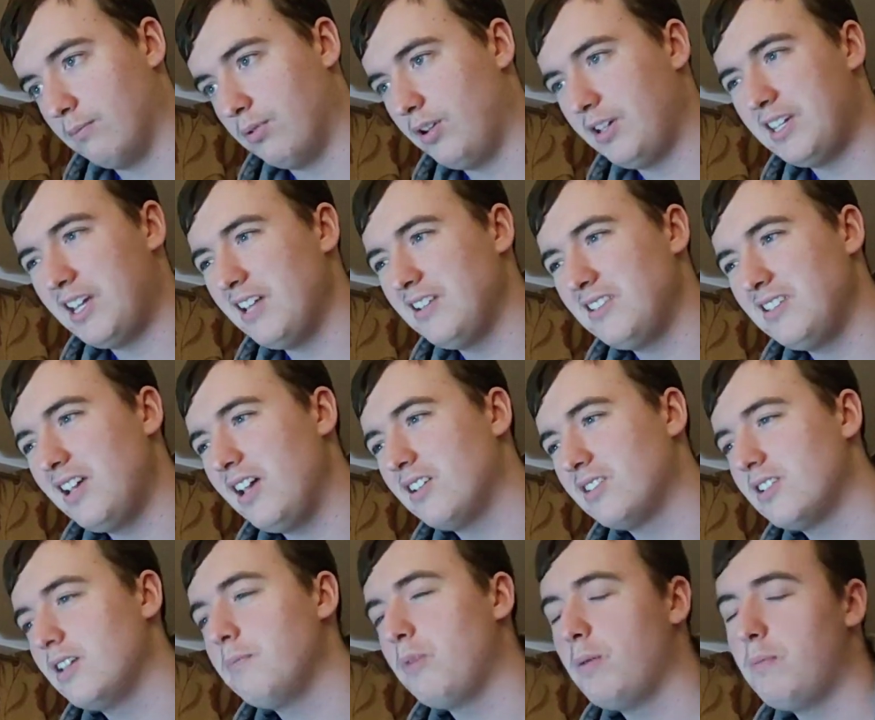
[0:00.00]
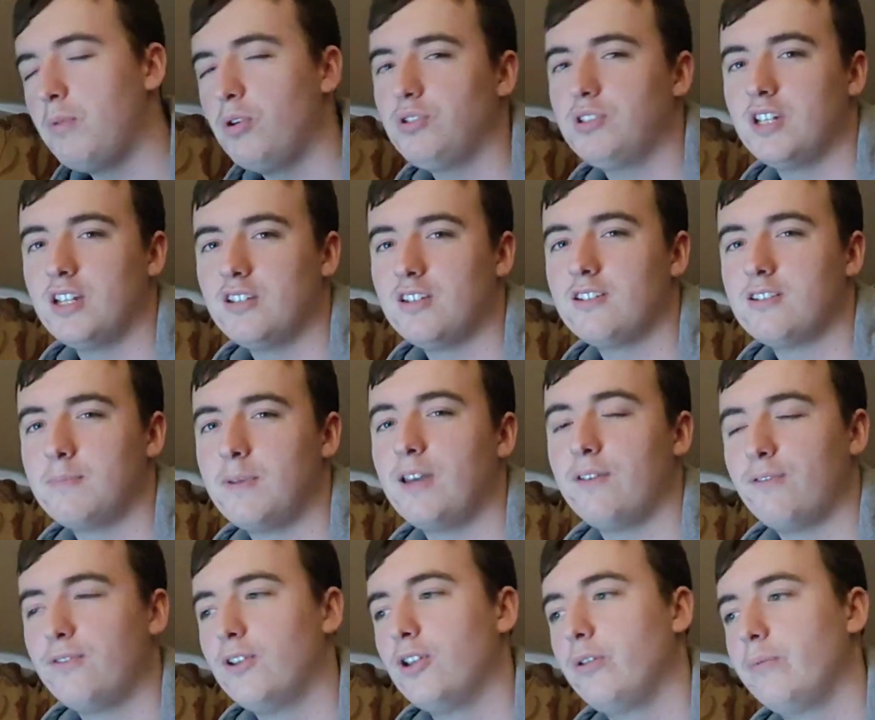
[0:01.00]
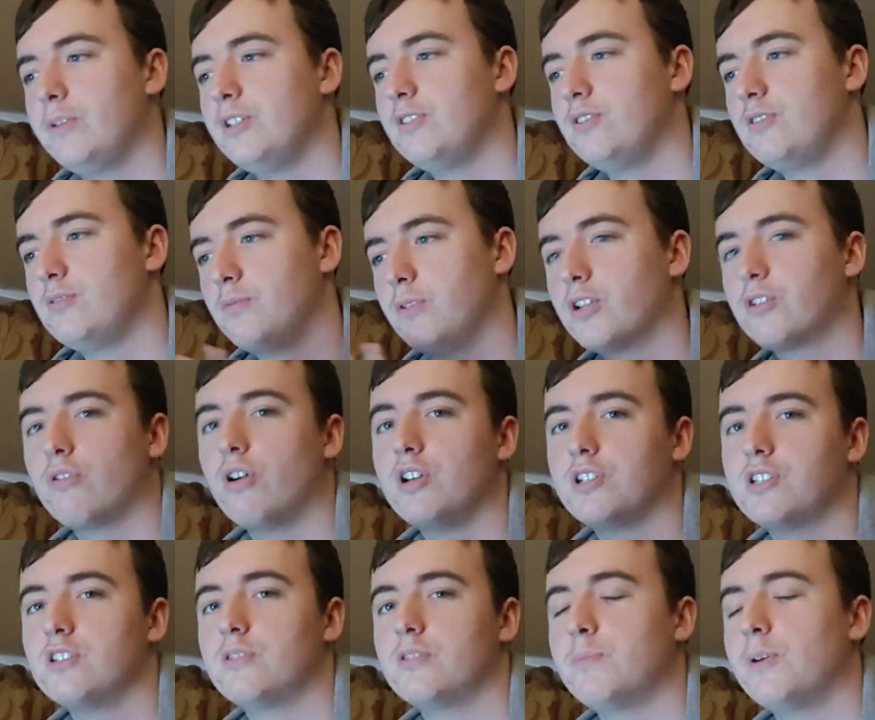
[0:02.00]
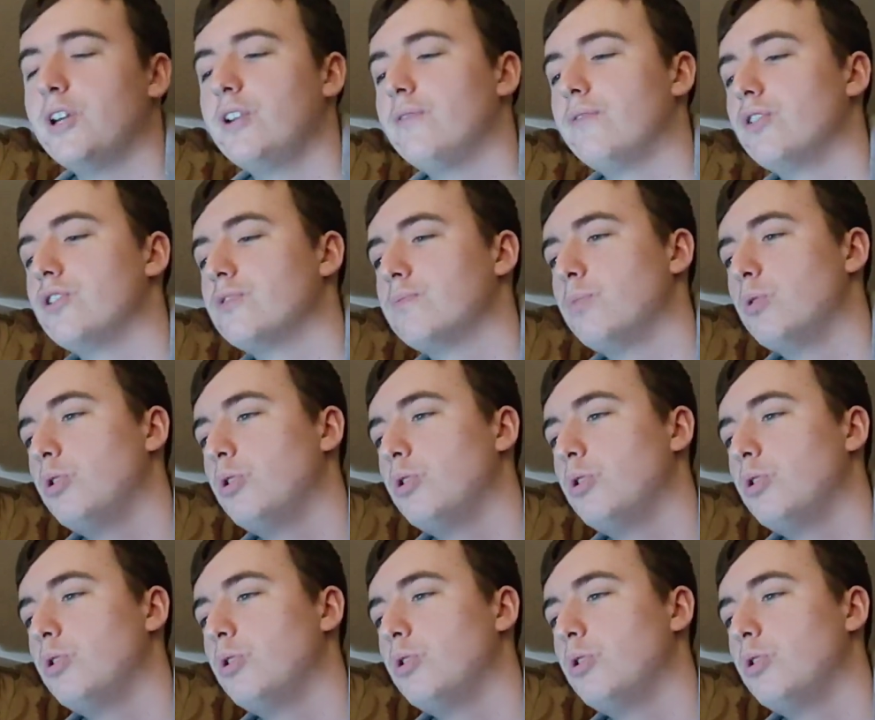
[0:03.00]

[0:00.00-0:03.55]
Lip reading: But I can't say. I'd say my most anticipated film is Across the Spider Verse,